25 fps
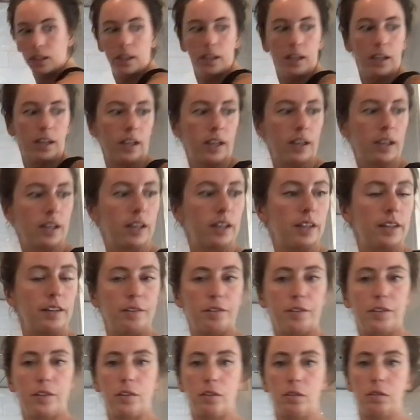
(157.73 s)
And
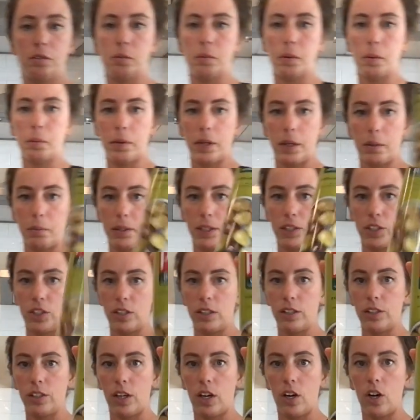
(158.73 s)
if you remember, I
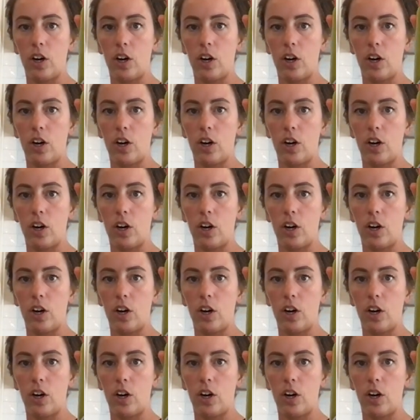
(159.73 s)
mentioned